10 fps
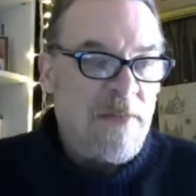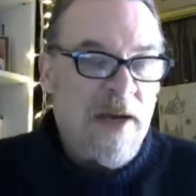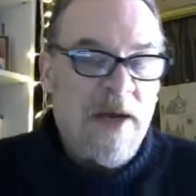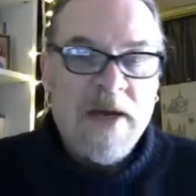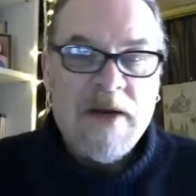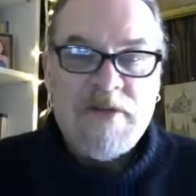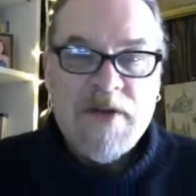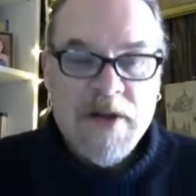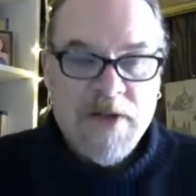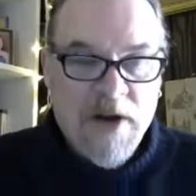by a
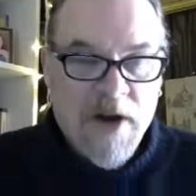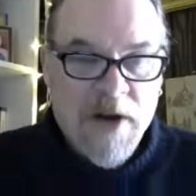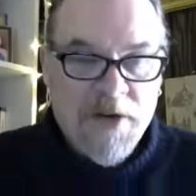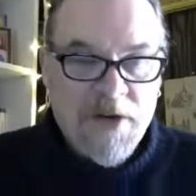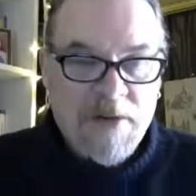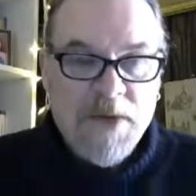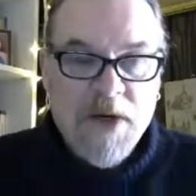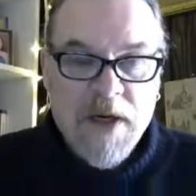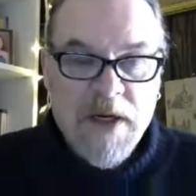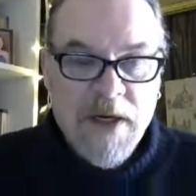fellow that authored a
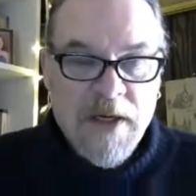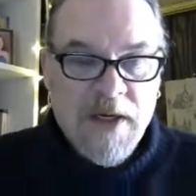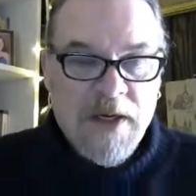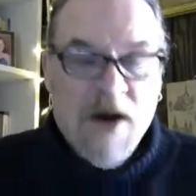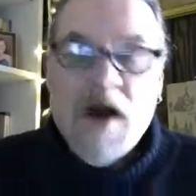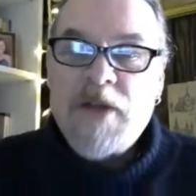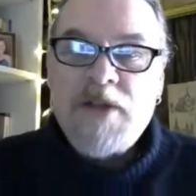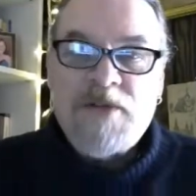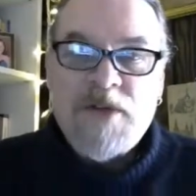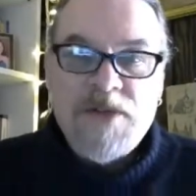book on
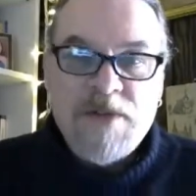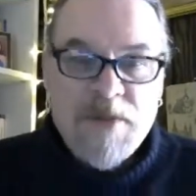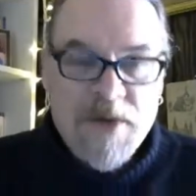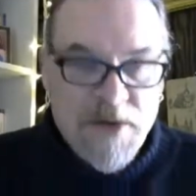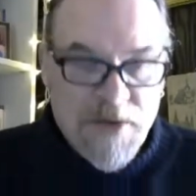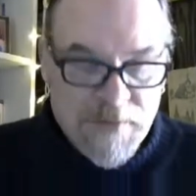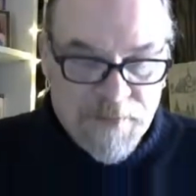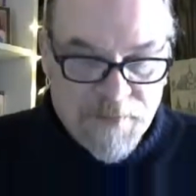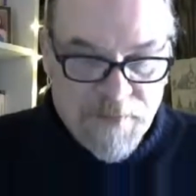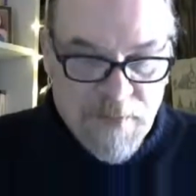the virgin birth.
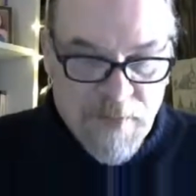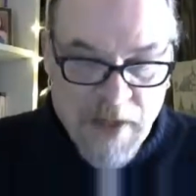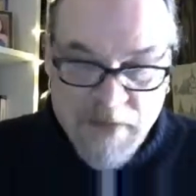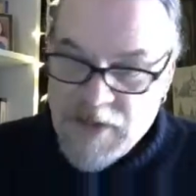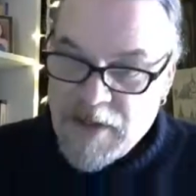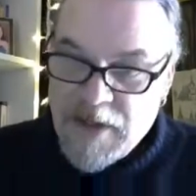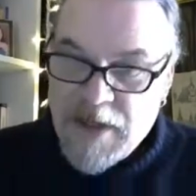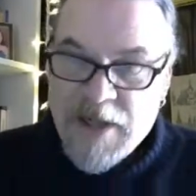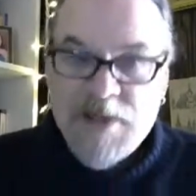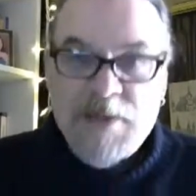Evidently,
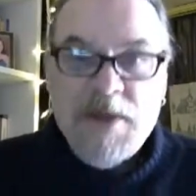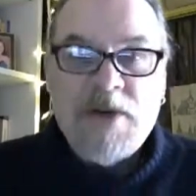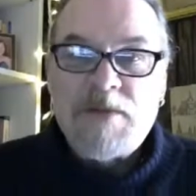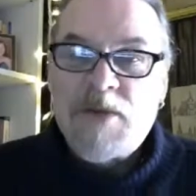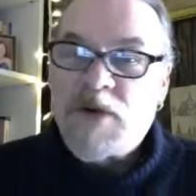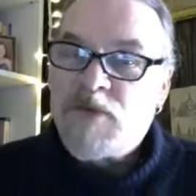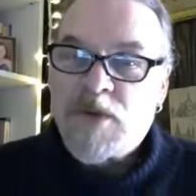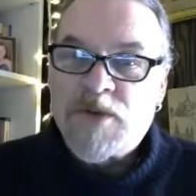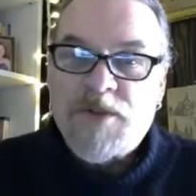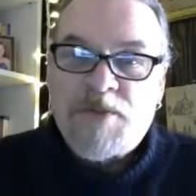it has to be a good book.
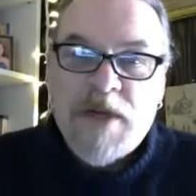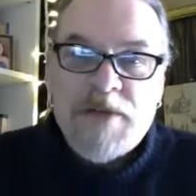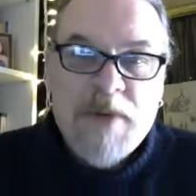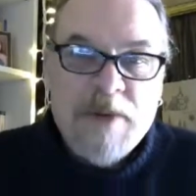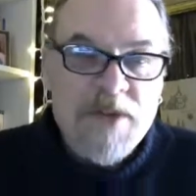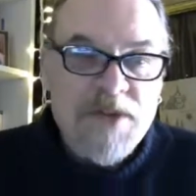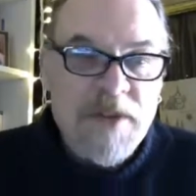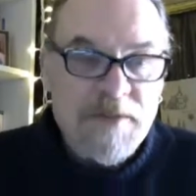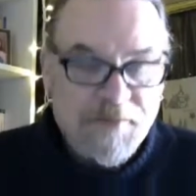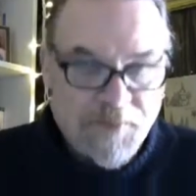Fortress Press published it.